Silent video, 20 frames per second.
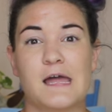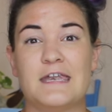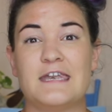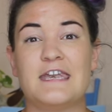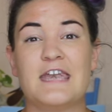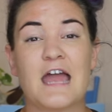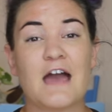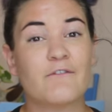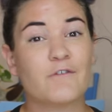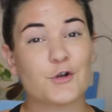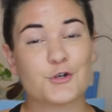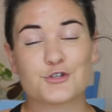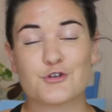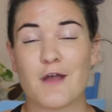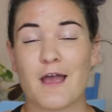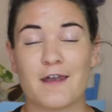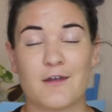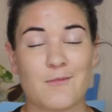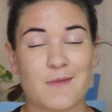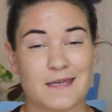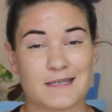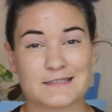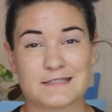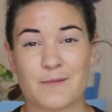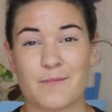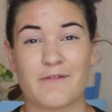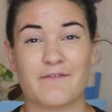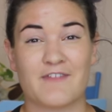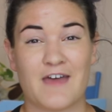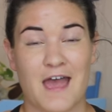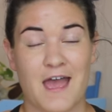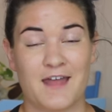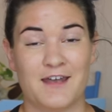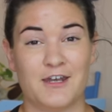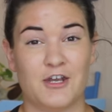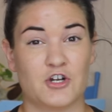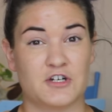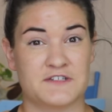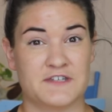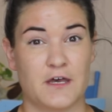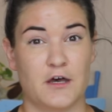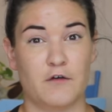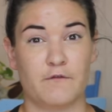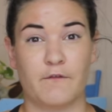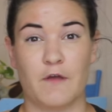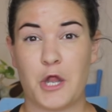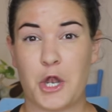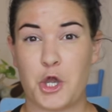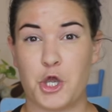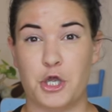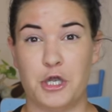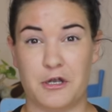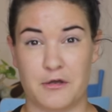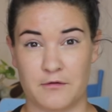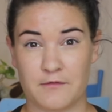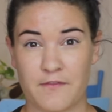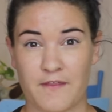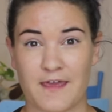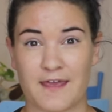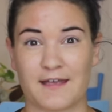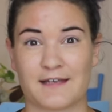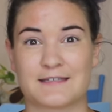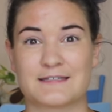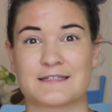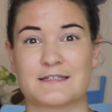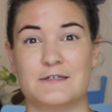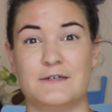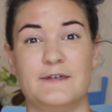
never try to make some of that yourself. No thanks,